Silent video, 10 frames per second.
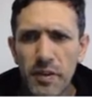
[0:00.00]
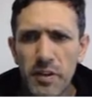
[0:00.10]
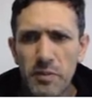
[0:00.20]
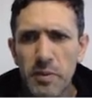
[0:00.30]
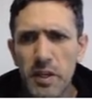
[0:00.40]

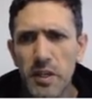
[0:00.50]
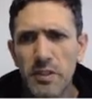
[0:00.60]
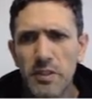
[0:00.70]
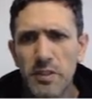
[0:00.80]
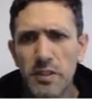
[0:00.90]
just
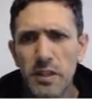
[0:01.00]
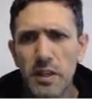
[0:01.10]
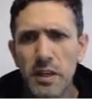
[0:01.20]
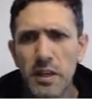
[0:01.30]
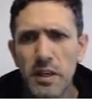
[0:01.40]
because
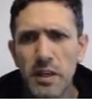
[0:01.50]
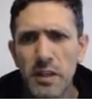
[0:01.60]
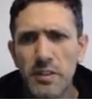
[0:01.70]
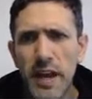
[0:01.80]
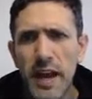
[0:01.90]

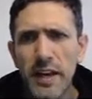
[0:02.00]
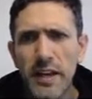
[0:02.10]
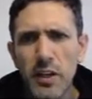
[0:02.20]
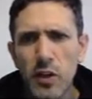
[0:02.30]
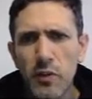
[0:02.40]
these dyadic
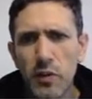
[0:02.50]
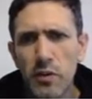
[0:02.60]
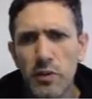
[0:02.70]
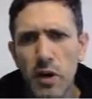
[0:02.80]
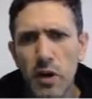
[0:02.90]

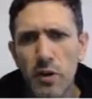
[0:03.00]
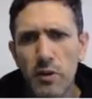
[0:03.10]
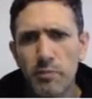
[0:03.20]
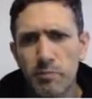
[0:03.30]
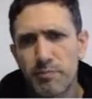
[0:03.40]
intervals are